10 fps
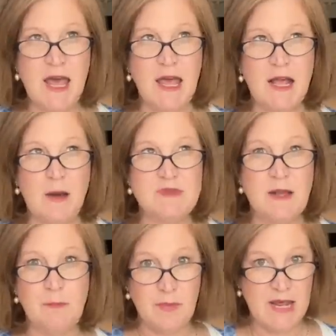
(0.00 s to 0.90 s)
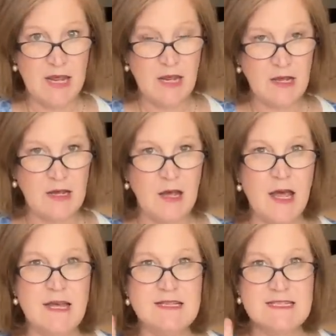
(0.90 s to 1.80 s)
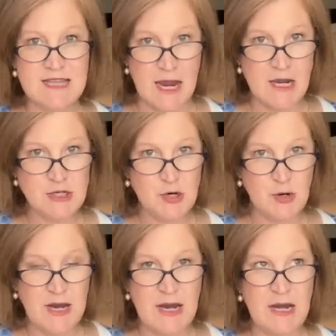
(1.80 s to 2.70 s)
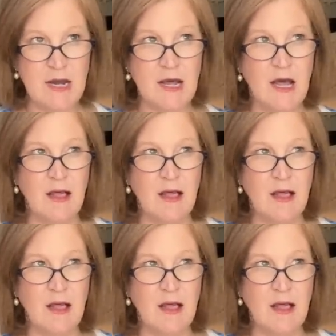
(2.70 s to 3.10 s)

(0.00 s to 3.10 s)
It comes in pink, sage green,